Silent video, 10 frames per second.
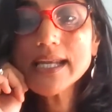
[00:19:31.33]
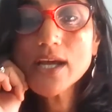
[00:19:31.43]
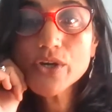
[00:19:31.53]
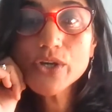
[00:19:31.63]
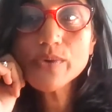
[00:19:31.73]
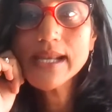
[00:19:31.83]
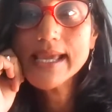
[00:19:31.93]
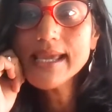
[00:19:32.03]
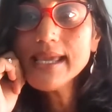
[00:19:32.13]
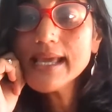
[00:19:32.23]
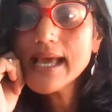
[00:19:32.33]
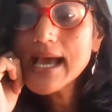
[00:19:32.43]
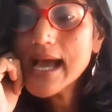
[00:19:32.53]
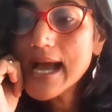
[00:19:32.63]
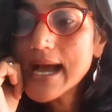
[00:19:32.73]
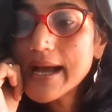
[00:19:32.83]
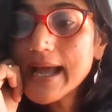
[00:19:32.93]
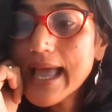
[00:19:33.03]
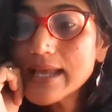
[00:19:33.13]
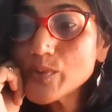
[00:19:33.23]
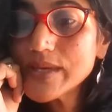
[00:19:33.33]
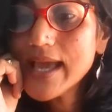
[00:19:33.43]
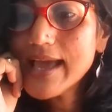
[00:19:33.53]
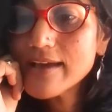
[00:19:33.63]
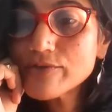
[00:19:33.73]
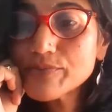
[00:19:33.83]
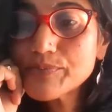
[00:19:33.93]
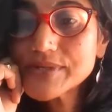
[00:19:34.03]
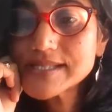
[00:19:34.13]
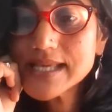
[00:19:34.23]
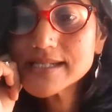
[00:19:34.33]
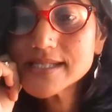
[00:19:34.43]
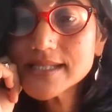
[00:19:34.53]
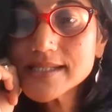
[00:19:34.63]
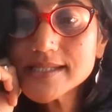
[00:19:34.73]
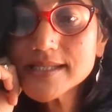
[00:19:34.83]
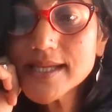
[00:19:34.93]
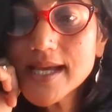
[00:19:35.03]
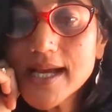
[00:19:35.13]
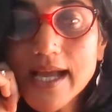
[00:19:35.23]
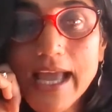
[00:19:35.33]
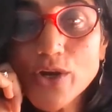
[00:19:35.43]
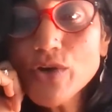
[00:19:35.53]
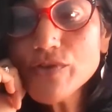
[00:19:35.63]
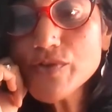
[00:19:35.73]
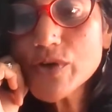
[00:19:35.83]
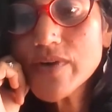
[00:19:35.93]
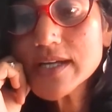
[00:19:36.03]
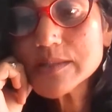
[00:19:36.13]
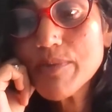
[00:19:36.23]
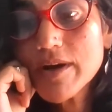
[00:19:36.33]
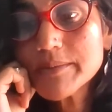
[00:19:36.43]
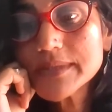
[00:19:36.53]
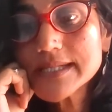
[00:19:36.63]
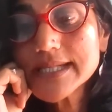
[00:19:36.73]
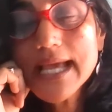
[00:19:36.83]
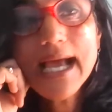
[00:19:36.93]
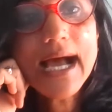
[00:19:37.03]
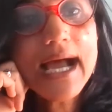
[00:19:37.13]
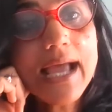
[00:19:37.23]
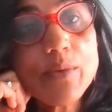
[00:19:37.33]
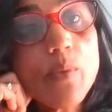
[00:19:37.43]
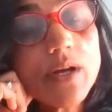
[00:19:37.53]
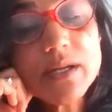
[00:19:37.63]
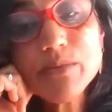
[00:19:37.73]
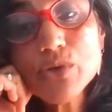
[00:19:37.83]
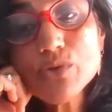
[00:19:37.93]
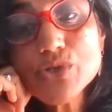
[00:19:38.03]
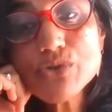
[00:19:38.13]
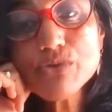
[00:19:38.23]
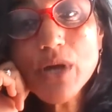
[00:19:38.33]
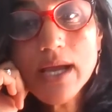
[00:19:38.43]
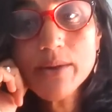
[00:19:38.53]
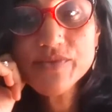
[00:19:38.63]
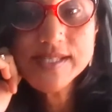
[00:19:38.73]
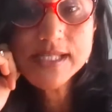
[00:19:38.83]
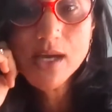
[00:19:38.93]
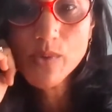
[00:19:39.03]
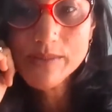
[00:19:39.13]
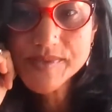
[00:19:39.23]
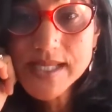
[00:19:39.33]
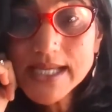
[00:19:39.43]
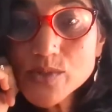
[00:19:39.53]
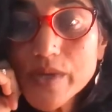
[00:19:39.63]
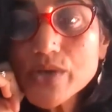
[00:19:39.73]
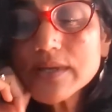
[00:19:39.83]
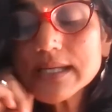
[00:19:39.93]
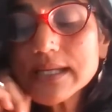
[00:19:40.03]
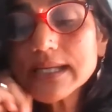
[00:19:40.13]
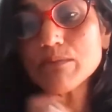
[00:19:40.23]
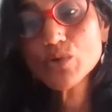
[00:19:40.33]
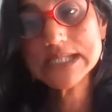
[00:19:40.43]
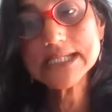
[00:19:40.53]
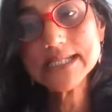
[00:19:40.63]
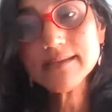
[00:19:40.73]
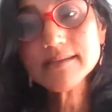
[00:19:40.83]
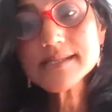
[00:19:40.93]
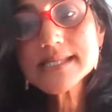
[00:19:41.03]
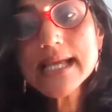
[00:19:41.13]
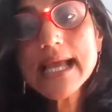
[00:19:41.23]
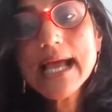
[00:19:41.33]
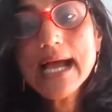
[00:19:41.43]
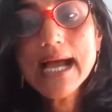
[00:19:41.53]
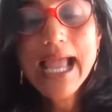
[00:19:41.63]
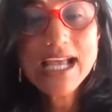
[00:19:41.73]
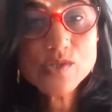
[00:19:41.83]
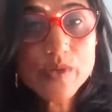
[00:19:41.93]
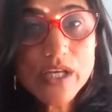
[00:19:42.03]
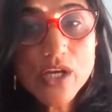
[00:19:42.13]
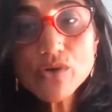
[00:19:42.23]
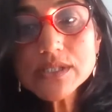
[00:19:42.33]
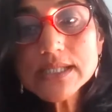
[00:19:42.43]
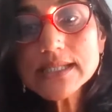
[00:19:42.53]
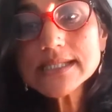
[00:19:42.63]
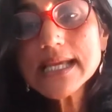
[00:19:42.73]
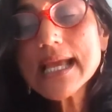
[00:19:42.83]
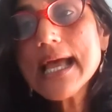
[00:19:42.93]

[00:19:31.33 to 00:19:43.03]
in our Q&A, and we have presented an overview of our department, and we welcome you to visit our website where you can get more details. As we noted,